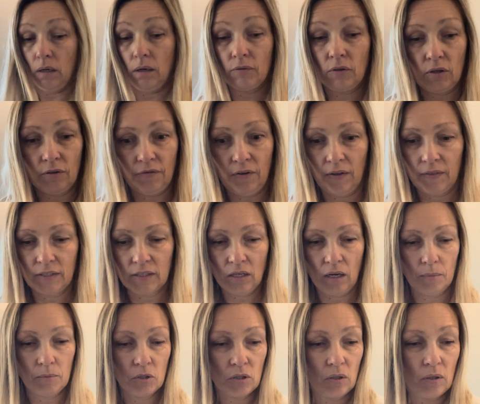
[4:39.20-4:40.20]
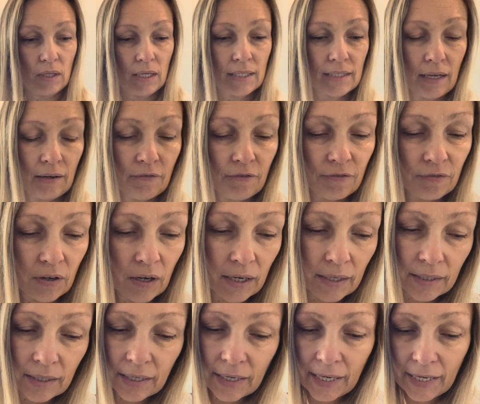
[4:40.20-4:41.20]
I've got to find the time to do these. And
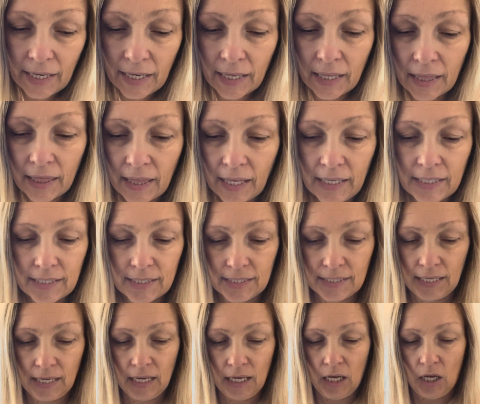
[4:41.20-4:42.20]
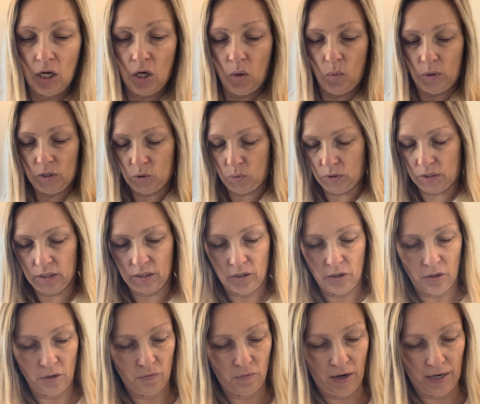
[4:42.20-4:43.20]
finally, this, which was
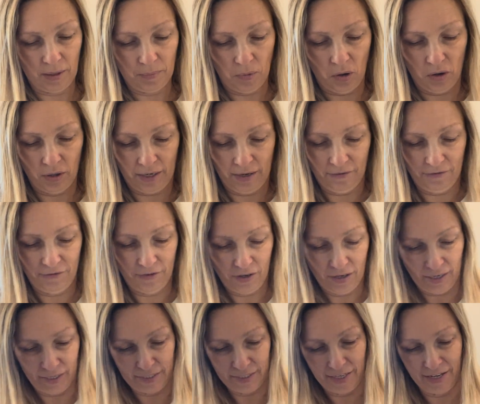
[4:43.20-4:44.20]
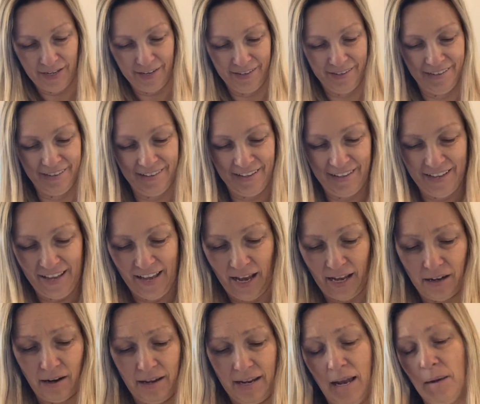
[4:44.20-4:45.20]
another rag market find,
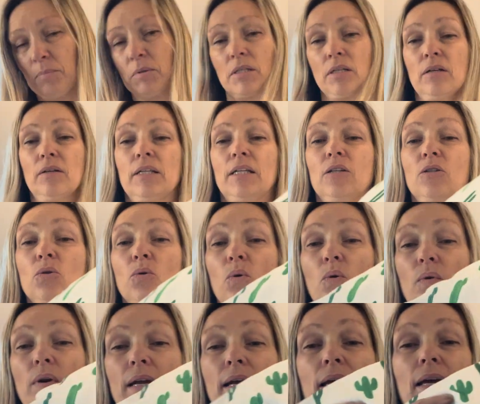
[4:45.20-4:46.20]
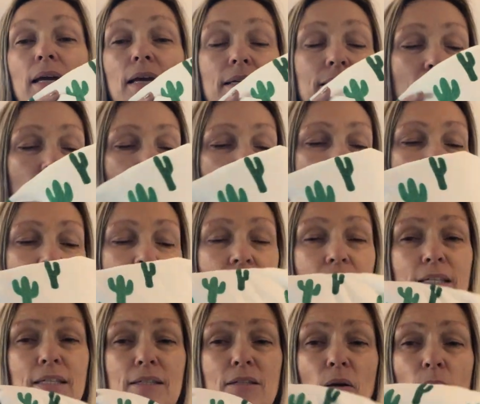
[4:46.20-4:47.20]
and I absolutely adore it. So
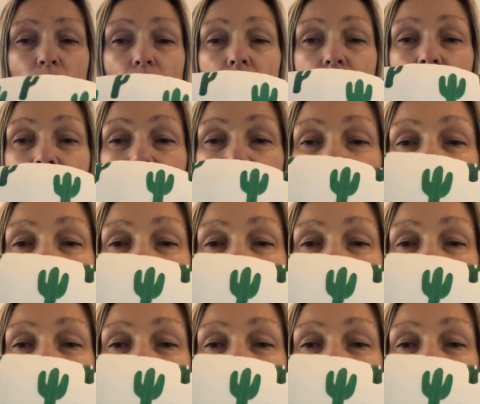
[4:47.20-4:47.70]
this summer, it's